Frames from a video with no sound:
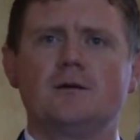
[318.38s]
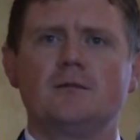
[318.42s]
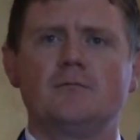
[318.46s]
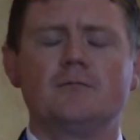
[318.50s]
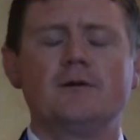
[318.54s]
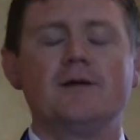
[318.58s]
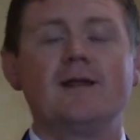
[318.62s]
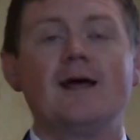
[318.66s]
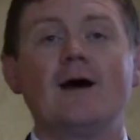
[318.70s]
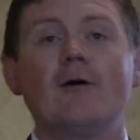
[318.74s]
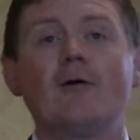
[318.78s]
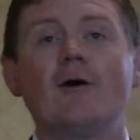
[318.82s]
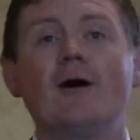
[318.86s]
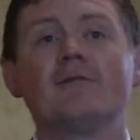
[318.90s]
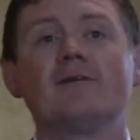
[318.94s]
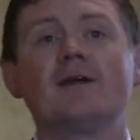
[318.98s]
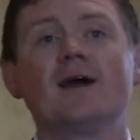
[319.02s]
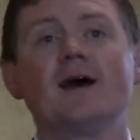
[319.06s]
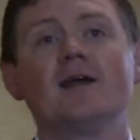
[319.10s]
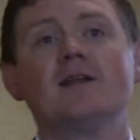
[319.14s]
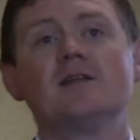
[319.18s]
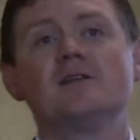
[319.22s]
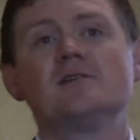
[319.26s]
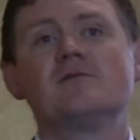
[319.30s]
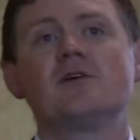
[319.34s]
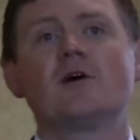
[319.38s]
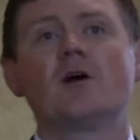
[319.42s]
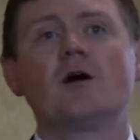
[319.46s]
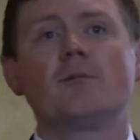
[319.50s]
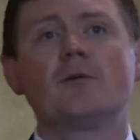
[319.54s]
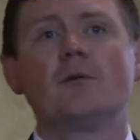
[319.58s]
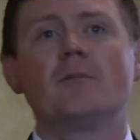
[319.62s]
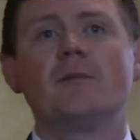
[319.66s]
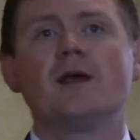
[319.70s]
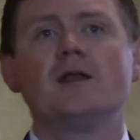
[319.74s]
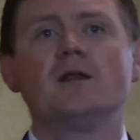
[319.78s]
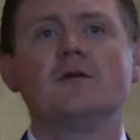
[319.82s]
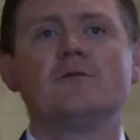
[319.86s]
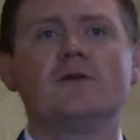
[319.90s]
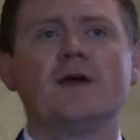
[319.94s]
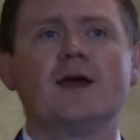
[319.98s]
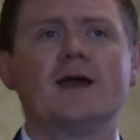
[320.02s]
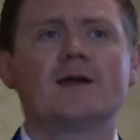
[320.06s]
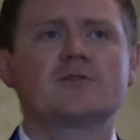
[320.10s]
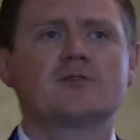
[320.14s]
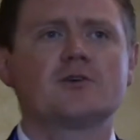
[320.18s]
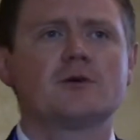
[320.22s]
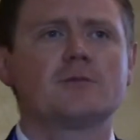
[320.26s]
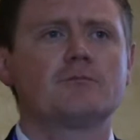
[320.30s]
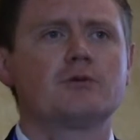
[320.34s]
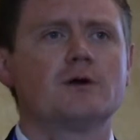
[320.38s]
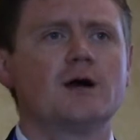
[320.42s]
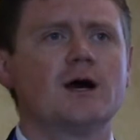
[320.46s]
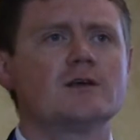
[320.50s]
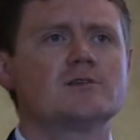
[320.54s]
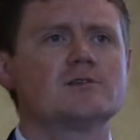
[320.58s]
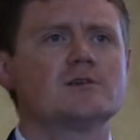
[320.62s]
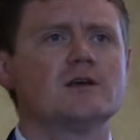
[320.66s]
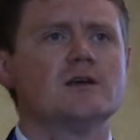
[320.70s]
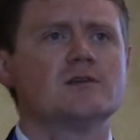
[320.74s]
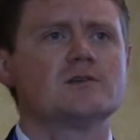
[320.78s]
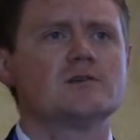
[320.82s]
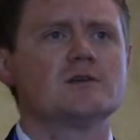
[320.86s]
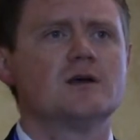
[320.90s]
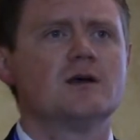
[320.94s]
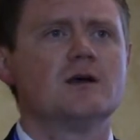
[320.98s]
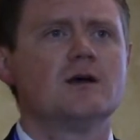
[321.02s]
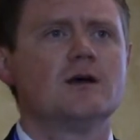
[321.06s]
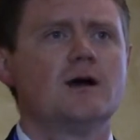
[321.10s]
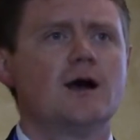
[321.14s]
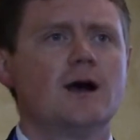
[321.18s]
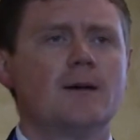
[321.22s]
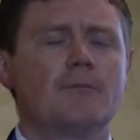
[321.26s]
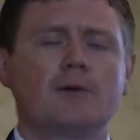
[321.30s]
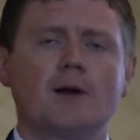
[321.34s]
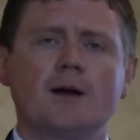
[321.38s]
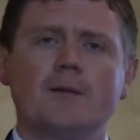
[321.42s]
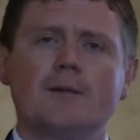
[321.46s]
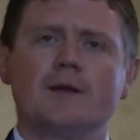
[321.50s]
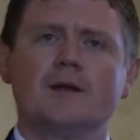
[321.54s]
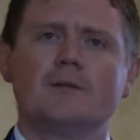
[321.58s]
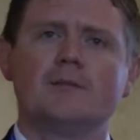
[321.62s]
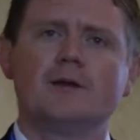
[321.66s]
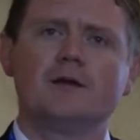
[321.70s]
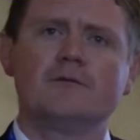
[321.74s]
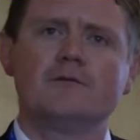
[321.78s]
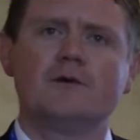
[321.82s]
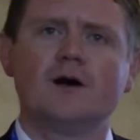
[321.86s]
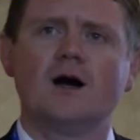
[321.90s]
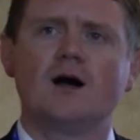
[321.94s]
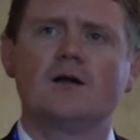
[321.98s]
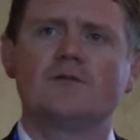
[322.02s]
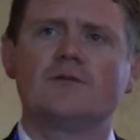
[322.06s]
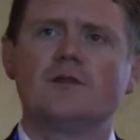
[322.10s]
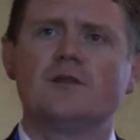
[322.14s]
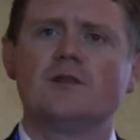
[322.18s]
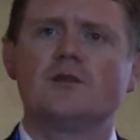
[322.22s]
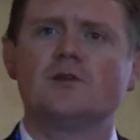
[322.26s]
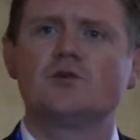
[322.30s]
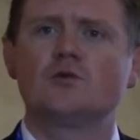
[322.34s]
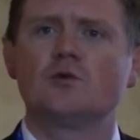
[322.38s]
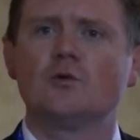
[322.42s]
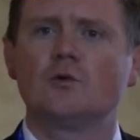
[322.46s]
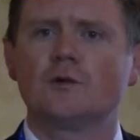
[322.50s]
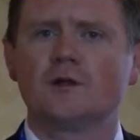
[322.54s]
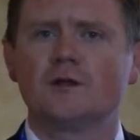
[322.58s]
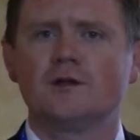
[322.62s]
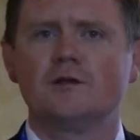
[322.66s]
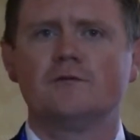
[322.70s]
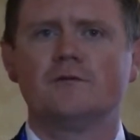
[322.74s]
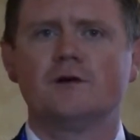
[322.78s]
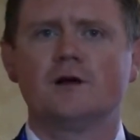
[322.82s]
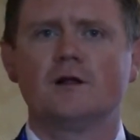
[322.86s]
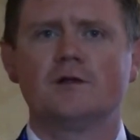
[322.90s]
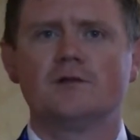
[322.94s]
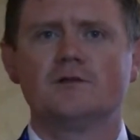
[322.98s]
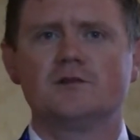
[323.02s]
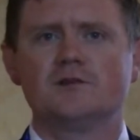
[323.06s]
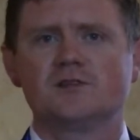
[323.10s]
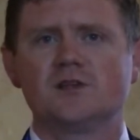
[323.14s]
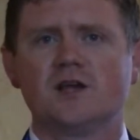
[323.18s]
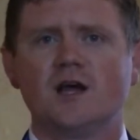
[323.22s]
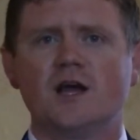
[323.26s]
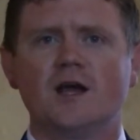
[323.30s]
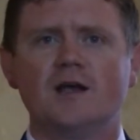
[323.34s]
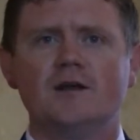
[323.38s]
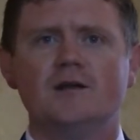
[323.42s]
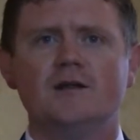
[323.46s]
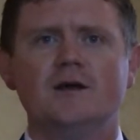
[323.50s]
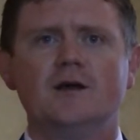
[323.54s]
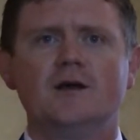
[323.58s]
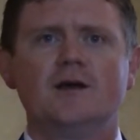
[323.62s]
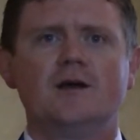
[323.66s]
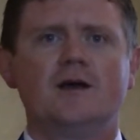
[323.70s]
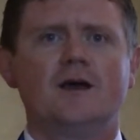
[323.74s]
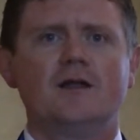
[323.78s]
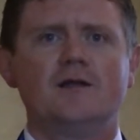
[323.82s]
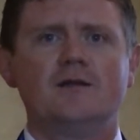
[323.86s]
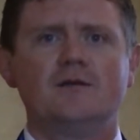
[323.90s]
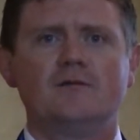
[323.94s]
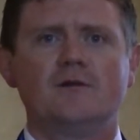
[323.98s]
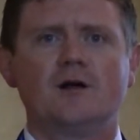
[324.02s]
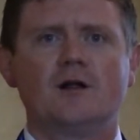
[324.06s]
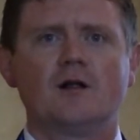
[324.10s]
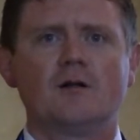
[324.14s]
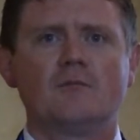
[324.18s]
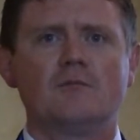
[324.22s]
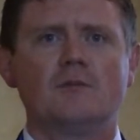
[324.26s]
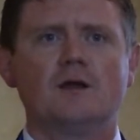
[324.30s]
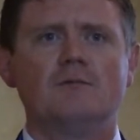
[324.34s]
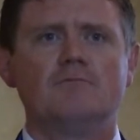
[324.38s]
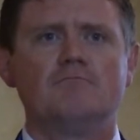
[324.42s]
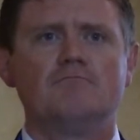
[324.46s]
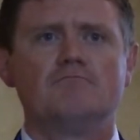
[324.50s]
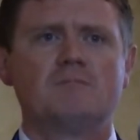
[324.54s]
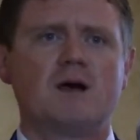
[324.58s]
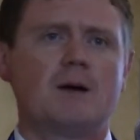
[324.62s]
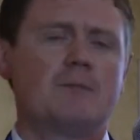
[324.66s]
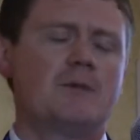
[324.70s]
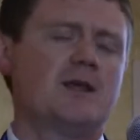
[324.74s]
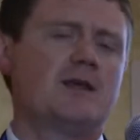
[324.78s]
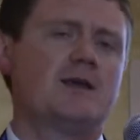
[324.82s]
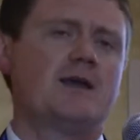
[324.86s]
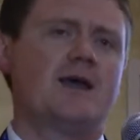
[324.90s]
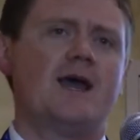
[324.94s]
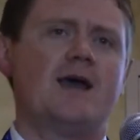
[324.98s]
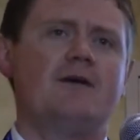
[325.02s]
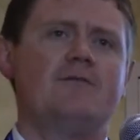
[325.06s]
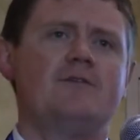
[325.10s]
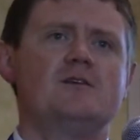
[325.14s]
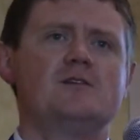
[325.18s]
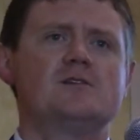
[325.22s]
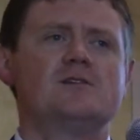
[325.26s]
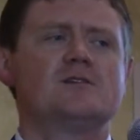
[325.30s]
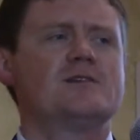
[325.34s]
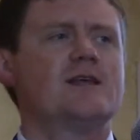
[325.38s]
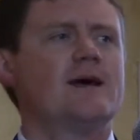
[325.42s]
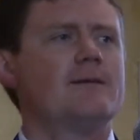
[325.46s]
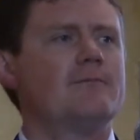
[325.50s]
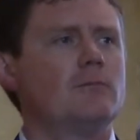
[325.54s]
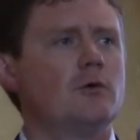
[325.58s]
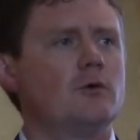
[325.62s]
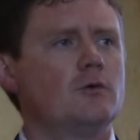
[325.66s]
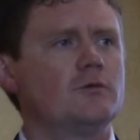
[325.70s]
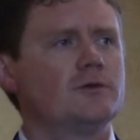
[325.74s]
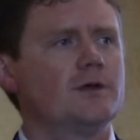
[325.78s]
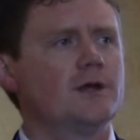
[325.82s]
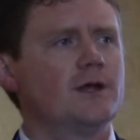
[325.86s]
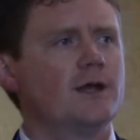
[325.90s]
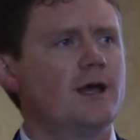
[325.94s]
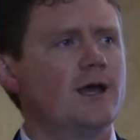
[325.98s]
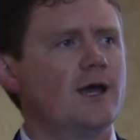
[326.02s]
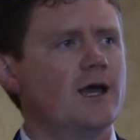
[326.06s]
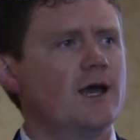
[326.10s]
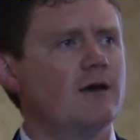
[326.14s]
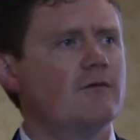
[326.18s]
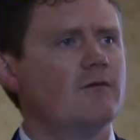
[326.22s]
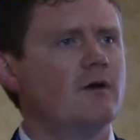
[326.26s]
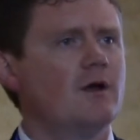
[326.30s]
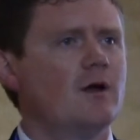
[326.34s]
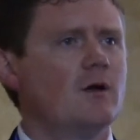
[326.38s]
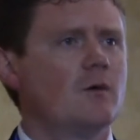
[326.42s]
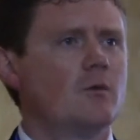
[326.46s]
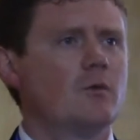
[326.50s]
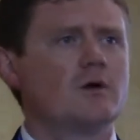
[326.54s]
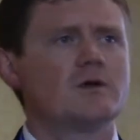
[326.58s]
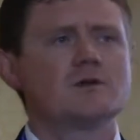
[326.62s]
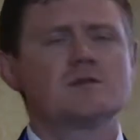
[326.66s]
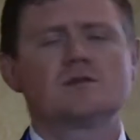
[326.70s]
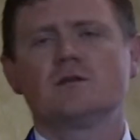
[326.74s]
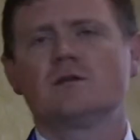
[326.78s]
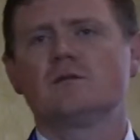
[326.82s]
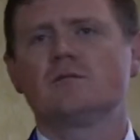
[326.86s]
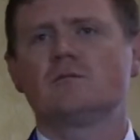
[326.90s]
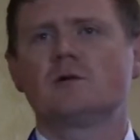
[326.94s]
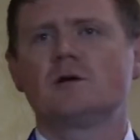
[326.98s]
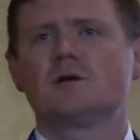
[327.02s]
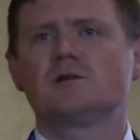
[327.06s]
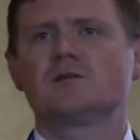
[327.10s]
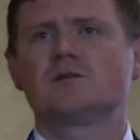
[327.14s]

but now I've got to develop a manufacturing process. I'm probably going to be involved in the tooling design and development. How many cavities is that mold going to have? Where's the